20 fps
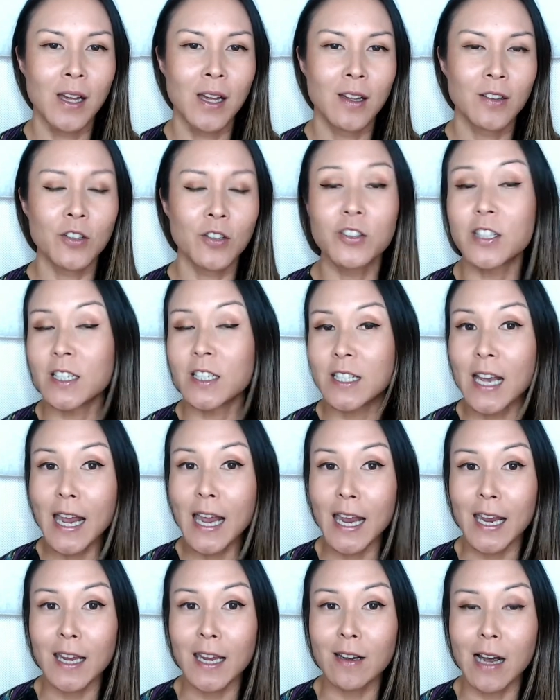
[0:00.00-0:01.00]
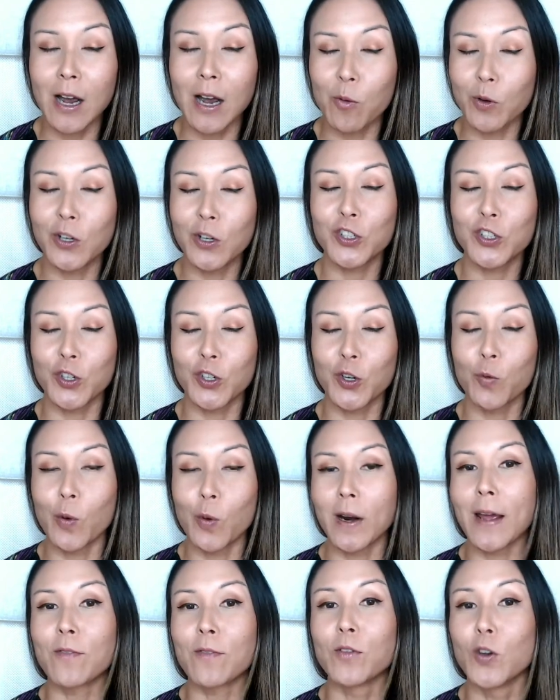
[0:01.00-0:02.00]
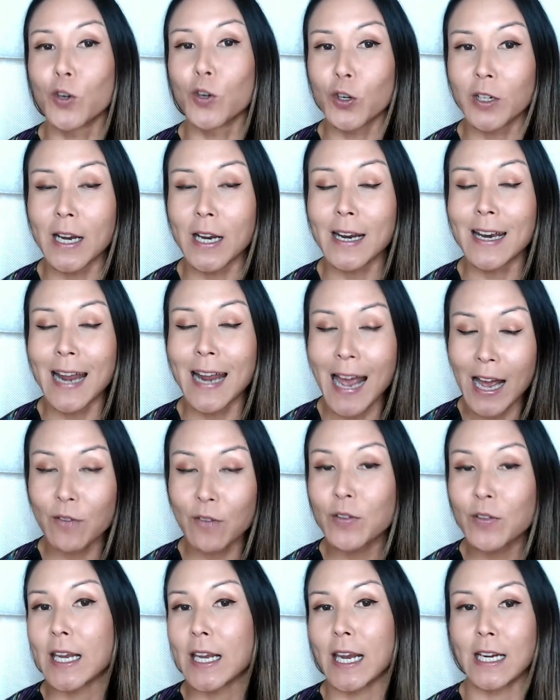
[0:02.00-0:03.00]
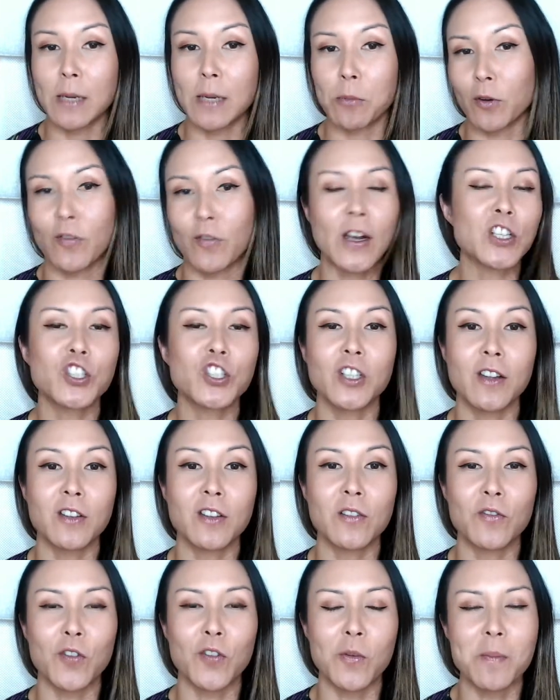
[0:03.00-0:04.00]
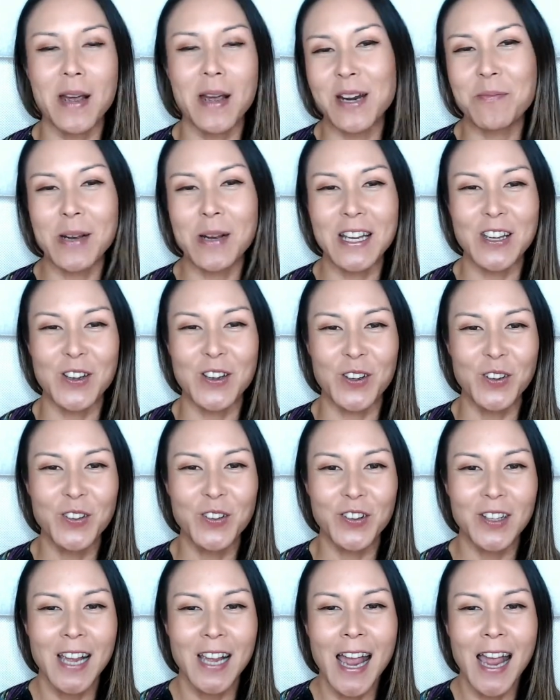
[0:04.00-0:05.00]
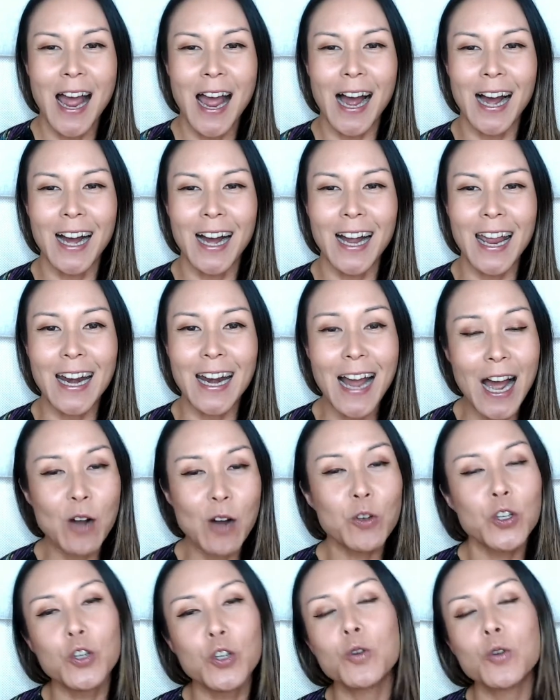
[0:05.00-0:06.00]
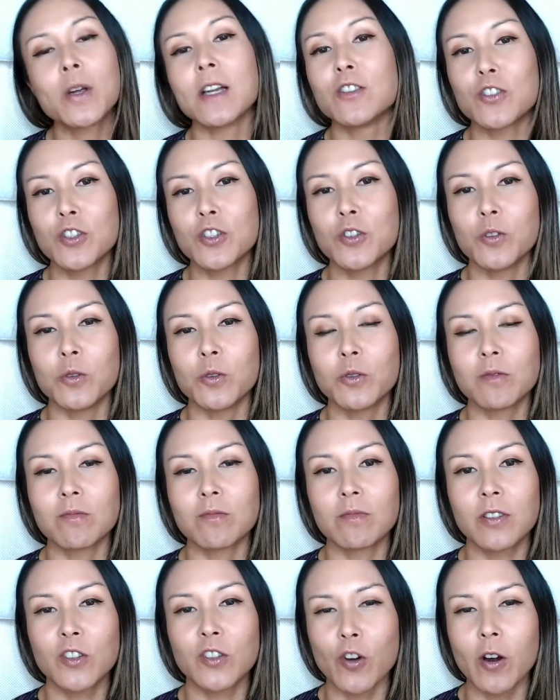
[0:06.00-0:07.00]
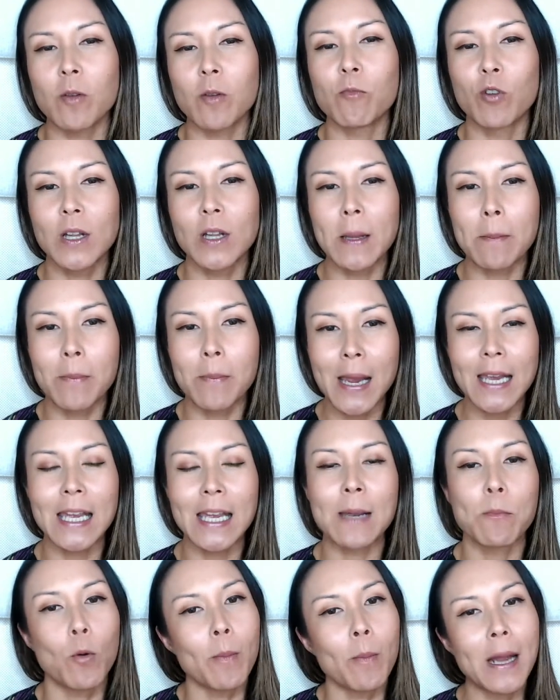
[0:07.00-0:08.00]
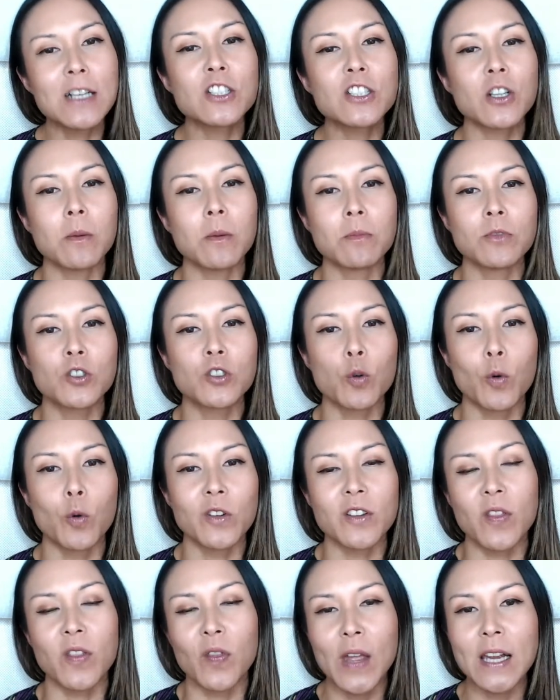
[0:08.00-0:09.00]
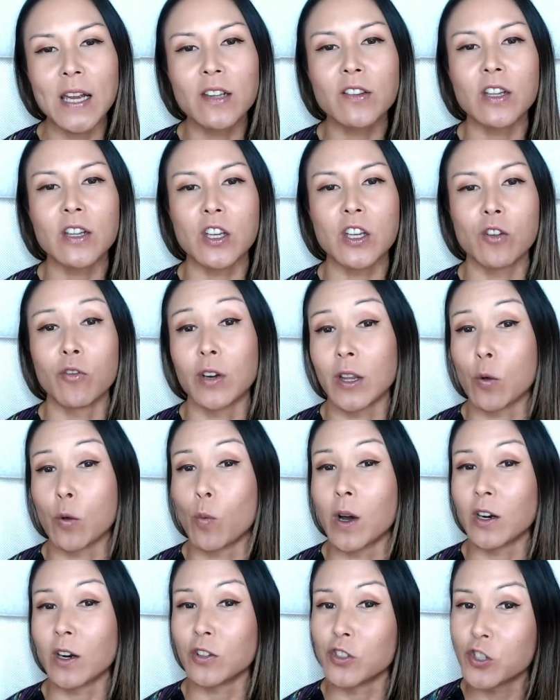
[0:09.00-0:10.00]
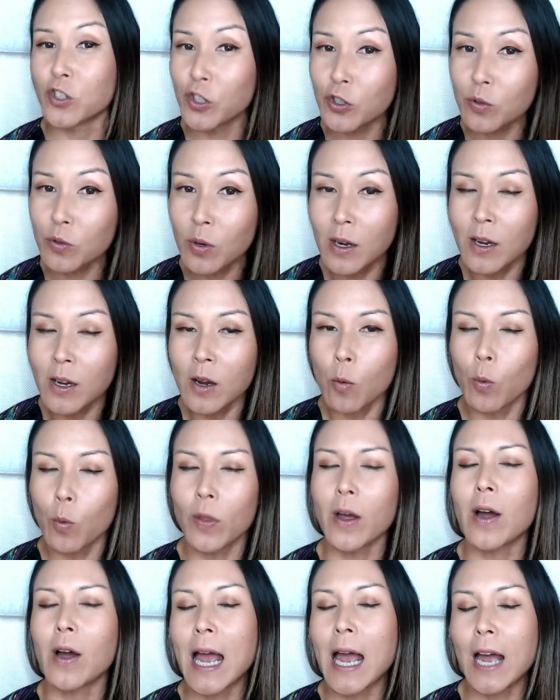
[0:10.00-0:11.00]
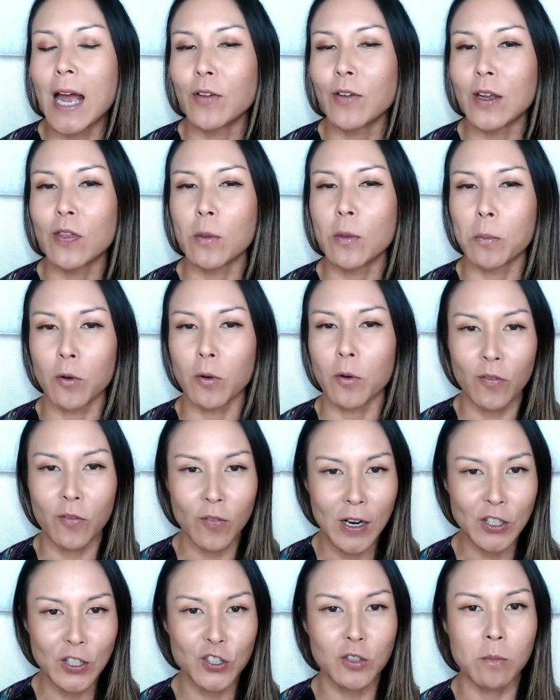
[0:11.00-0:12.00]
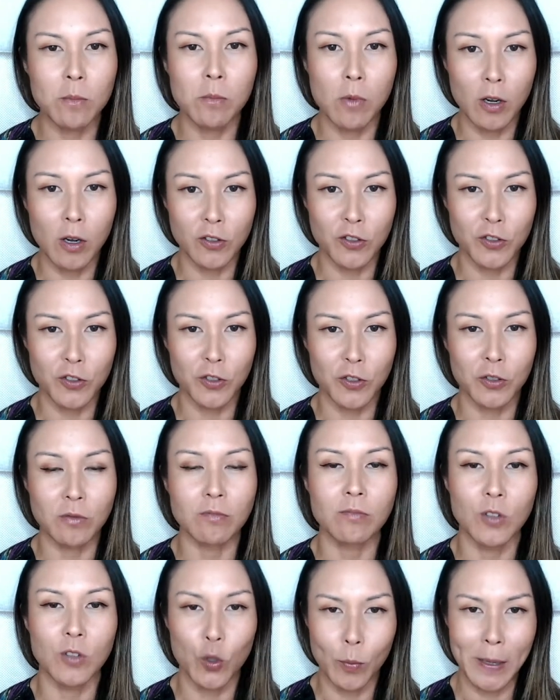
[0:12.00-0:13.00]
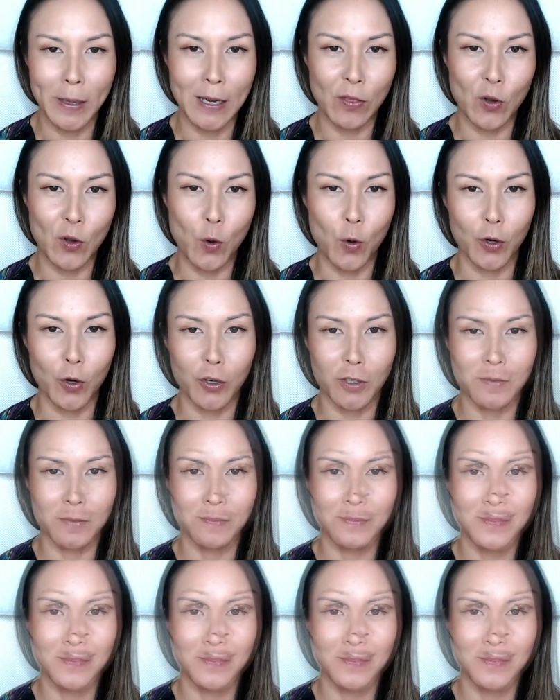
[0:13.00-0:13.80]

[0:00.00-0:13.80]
So, today, I want to show you what I've learned in navigating perfectionism for many, many years uh, and how you can too start really making momentum towards the things that you really want to do without having the perfection monster looming in the corner.